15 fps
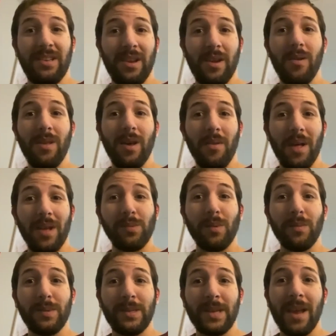do that. That's what
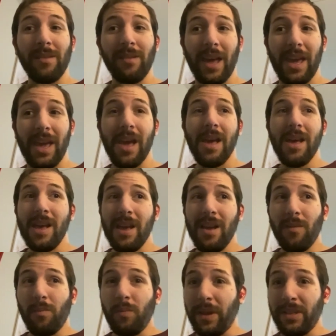I'm saying. Like,
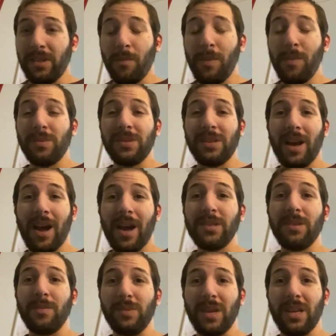yeah. like some people's
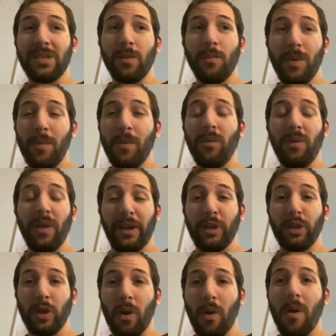costumes. Like some people like
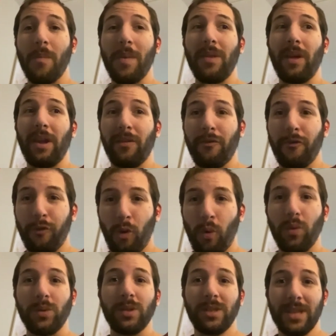show up in like
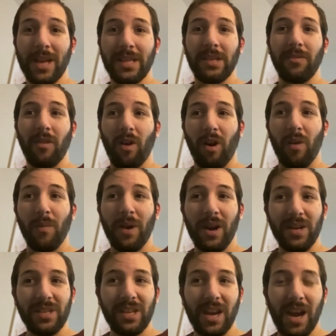full sets of armor.
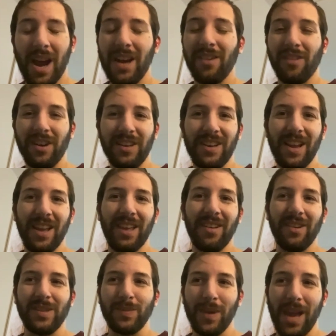It's kind of
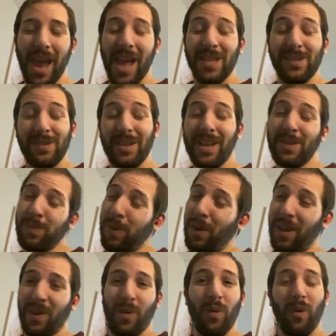ridiculous, but it's it's
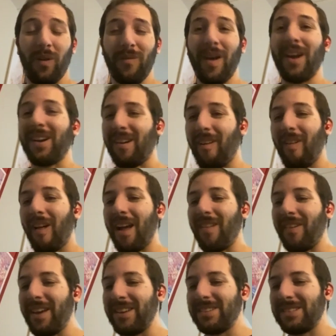pretty cool. I'm not gonna lie.
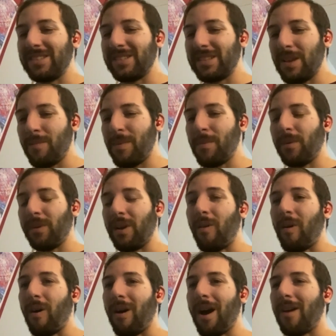Yeah. Like seeing people go
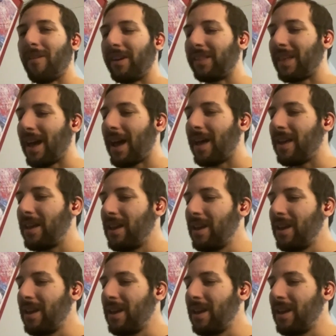all out like that.